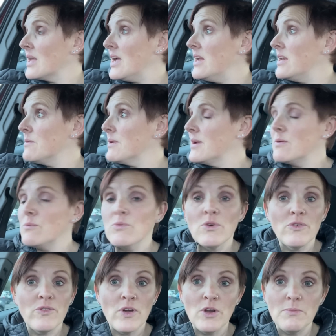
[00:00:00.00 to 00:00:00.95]
Anyway, we're
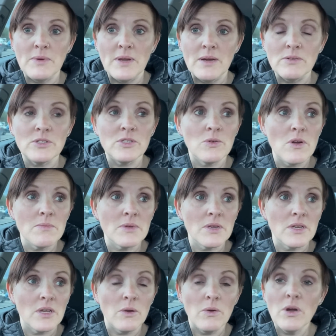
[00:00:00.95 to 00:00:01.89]
off home now. So I'm
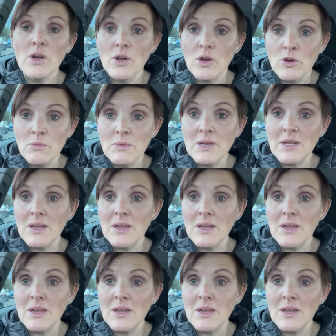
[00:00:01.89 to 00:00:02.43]
going to go home,